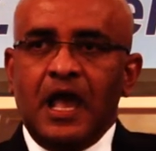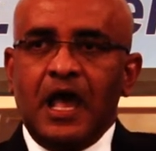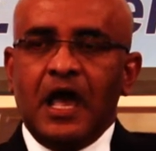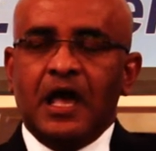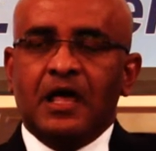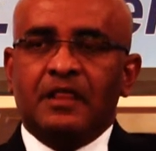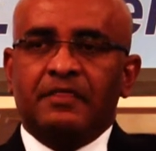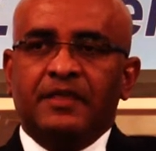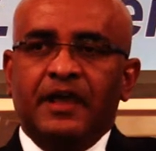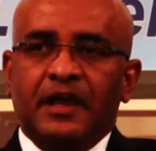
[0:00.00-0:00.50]

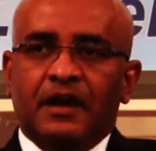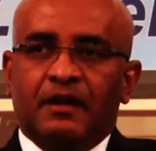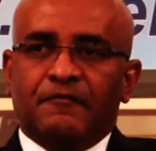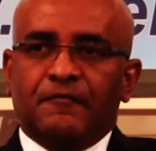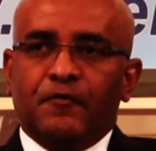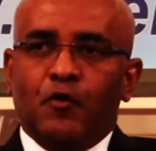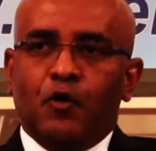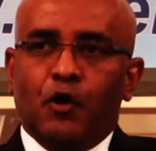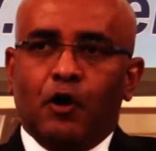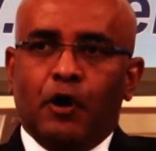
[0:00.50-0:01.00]
And
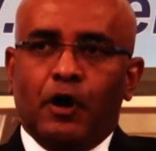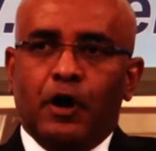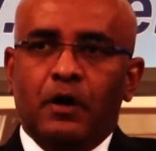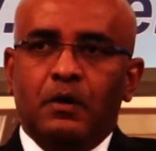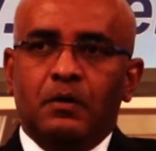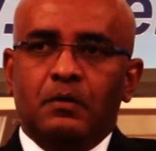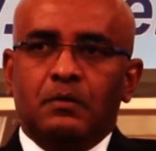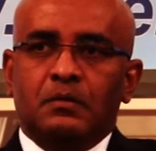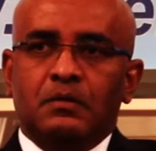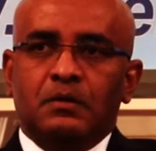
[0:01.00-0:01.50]

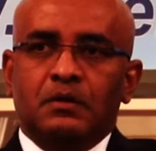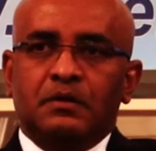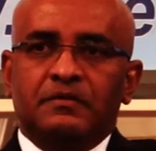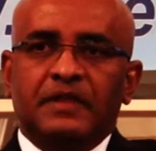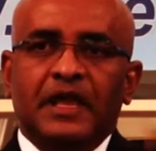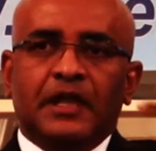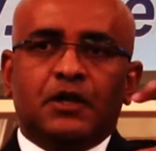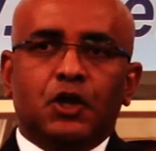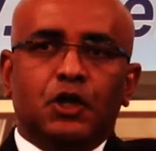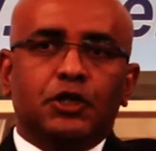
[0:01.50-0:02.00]
therefore,
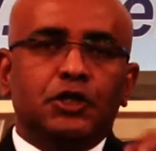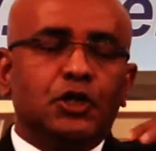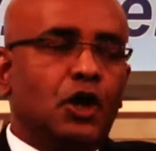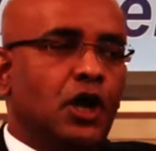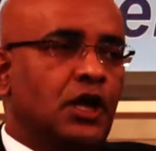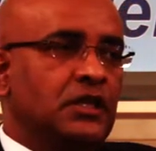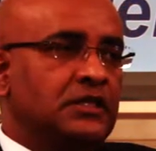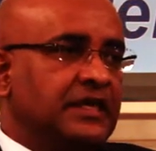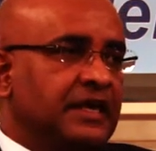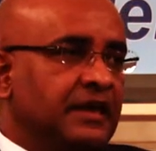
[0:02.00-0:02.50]
they could
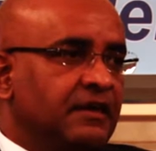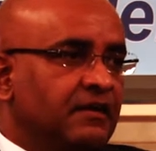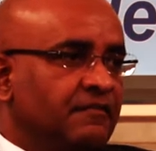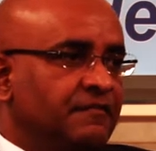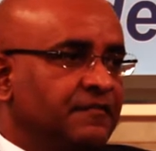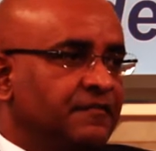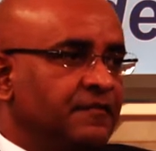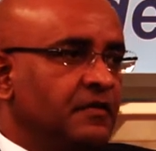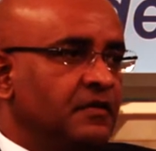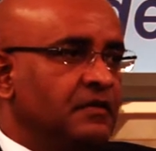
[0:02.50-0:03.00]
not
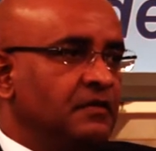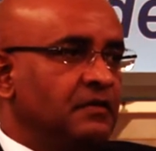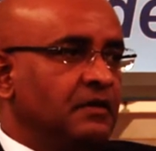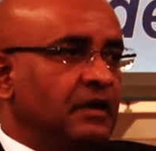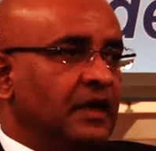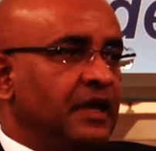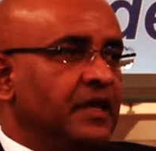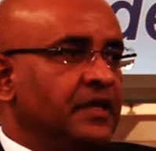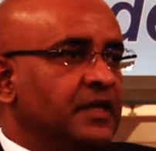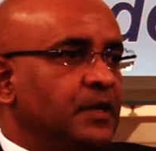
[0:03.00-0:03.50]
give
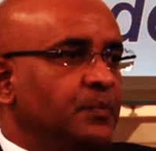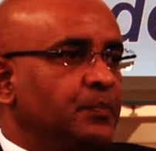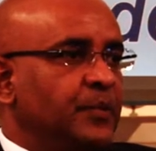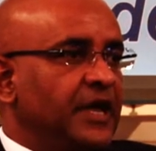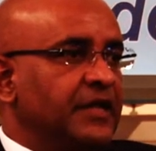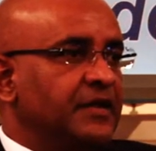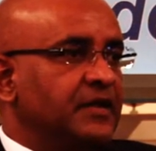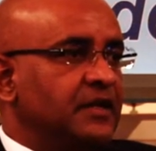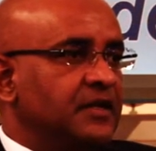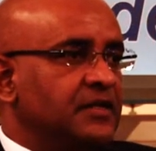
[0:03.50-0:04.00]

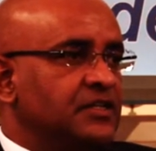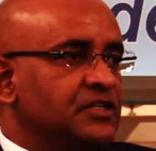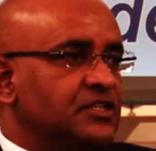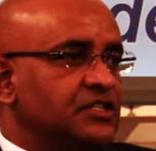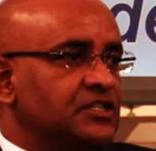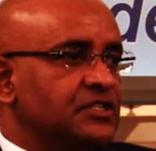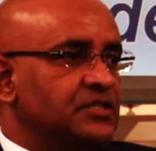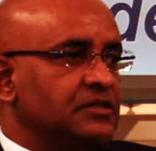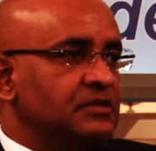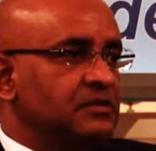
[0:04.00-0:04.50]

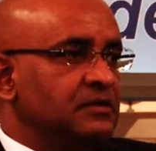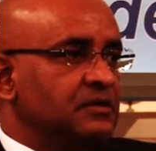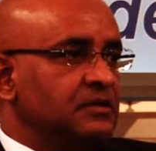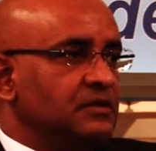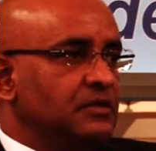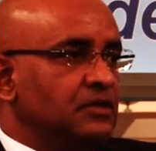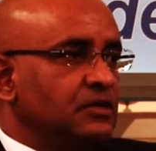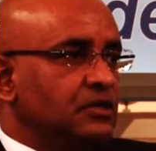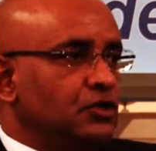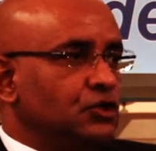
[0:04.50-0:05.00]
independence
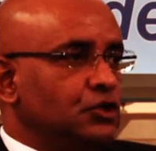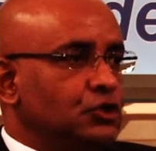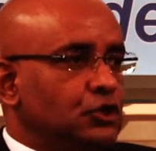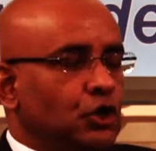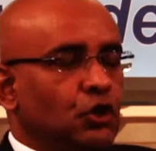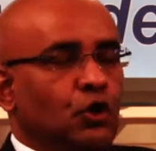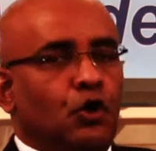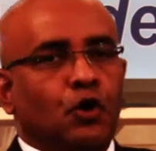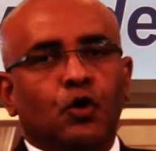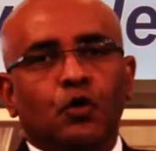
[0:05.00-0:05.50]

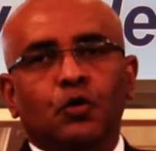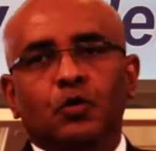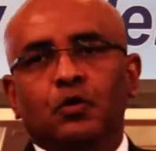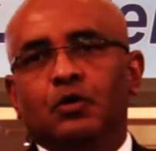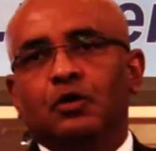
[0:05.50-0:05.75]
to